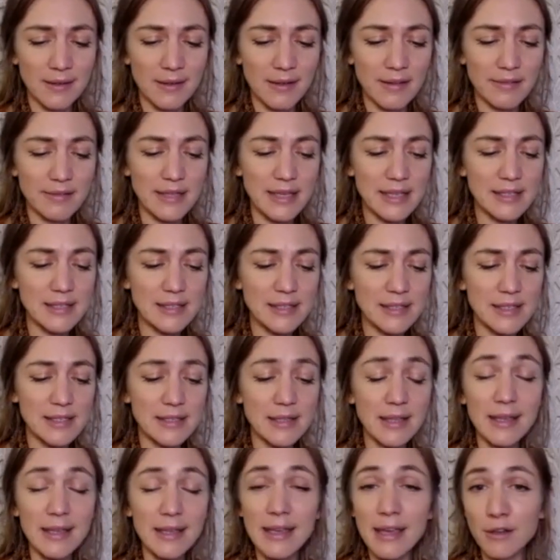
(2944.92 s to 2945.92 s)
This is
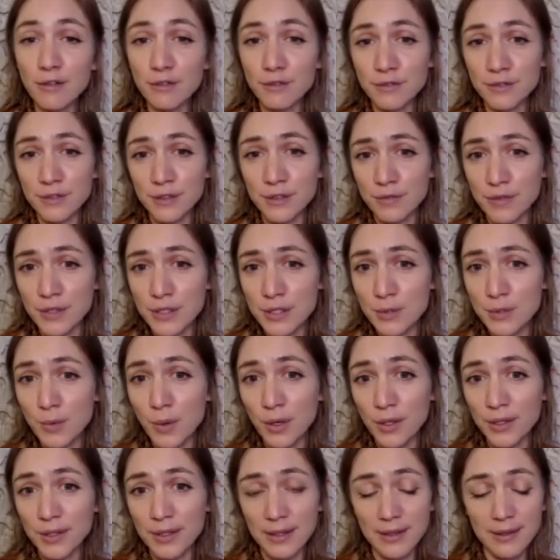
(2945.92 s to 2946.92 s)
the gift of the
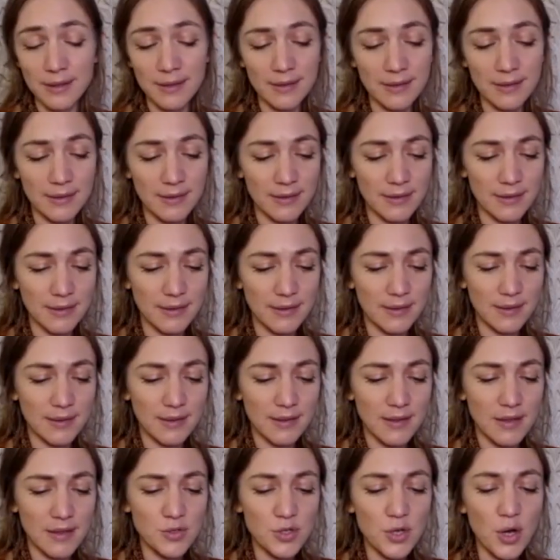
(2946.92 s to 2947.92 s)
swan,
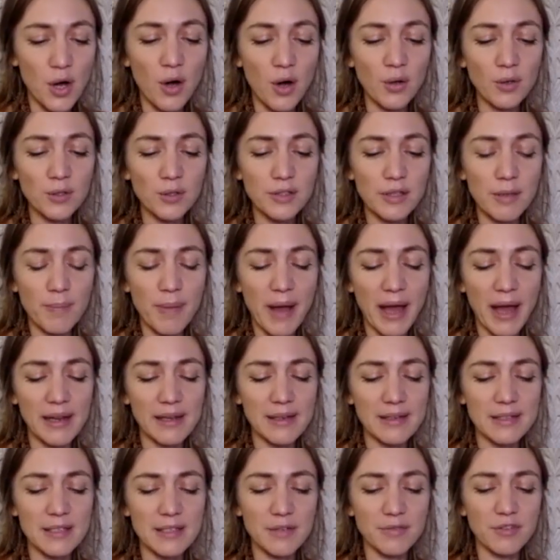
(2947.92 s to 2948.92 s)
to hold the
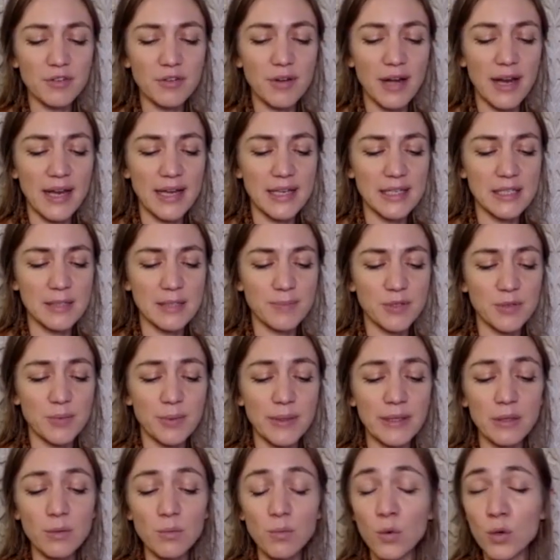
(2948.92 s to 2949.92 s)
balance of grace between
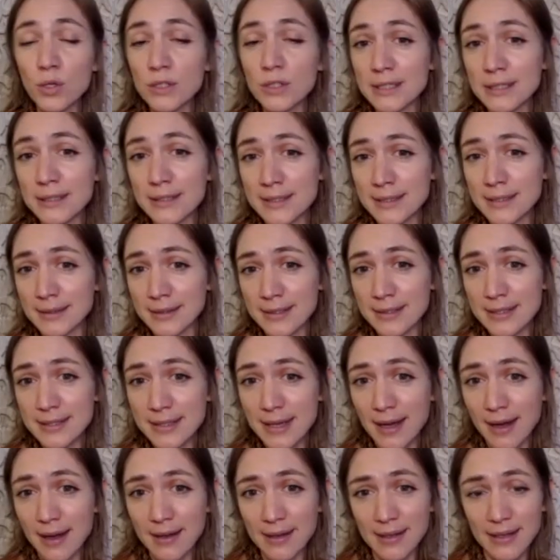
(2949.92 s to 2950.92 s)
the waters and the
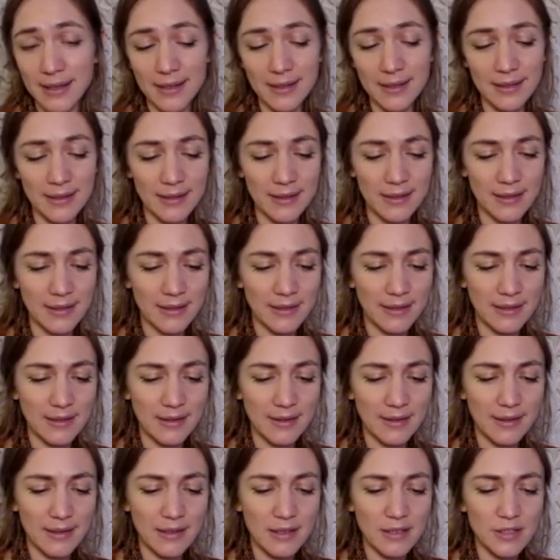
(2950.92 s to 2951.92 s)
sky,
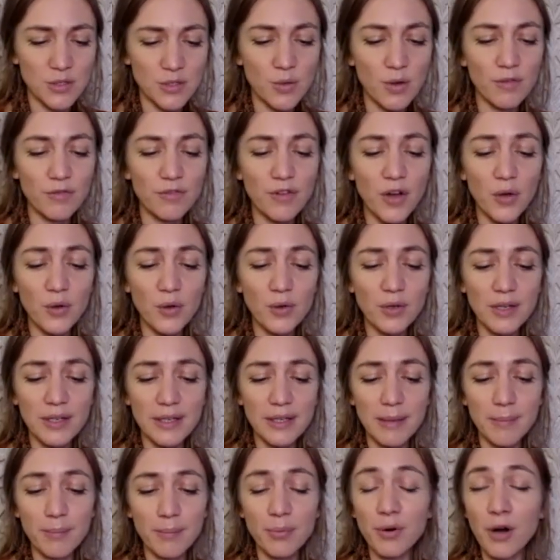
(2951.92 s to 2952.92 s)
to evoke an
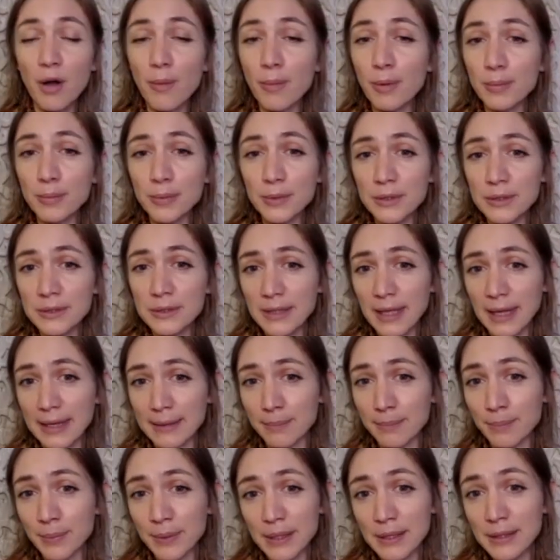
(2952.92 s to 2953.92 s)
improbable
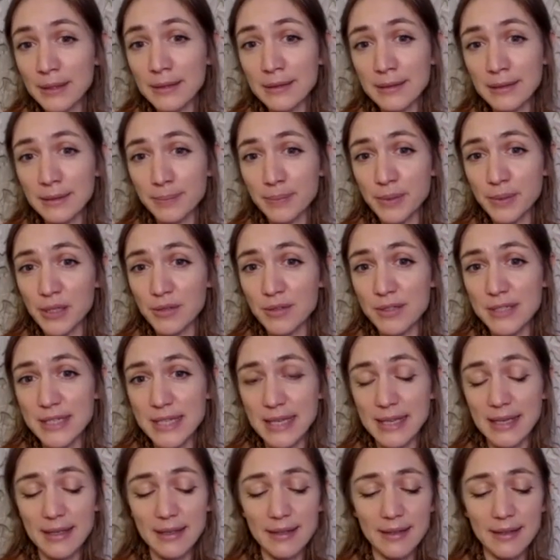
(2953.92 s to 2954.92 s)
and pure
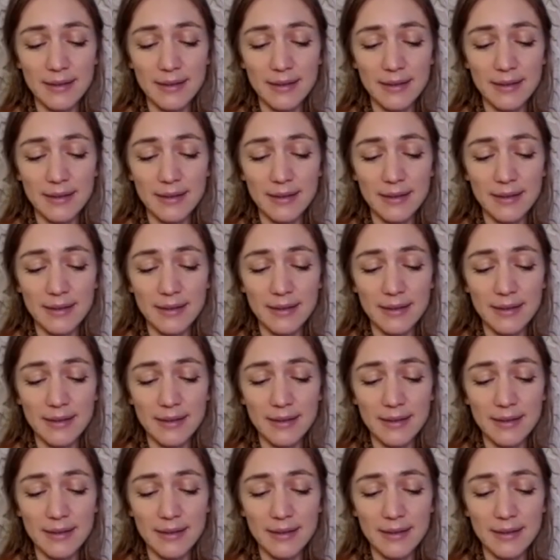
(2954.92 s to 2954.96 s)
beauty.